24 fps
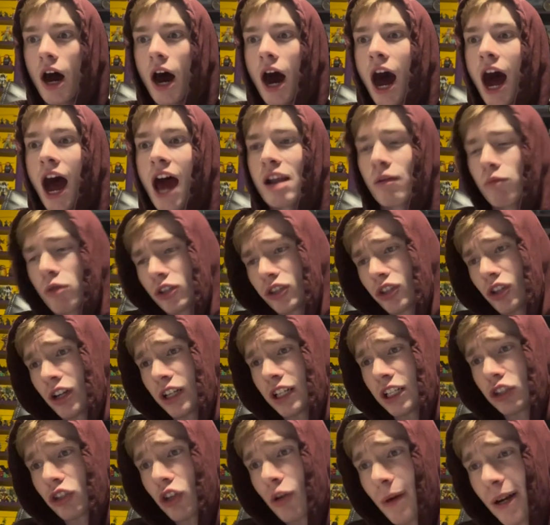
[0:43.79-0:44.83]
Uh, and I'm also not
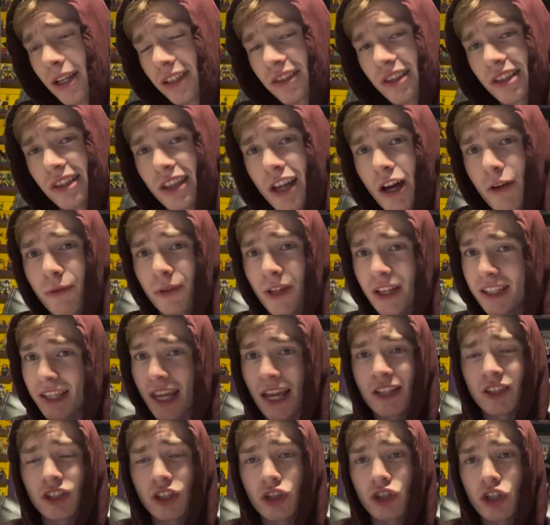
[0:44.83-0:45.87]
going to talk about stuff like
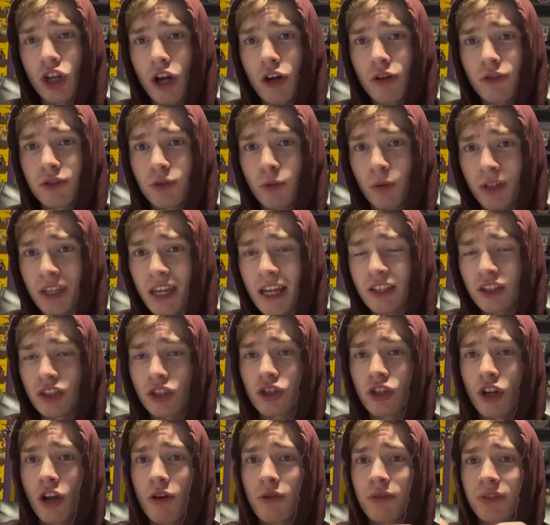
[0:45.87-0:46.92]
Casey Jones, where Casey
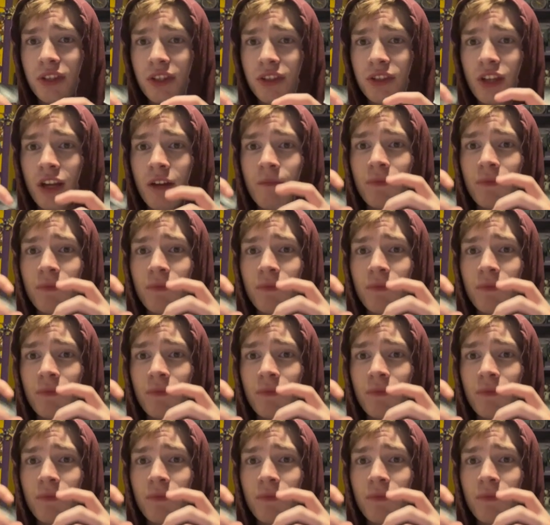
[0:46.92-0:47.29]
Jones is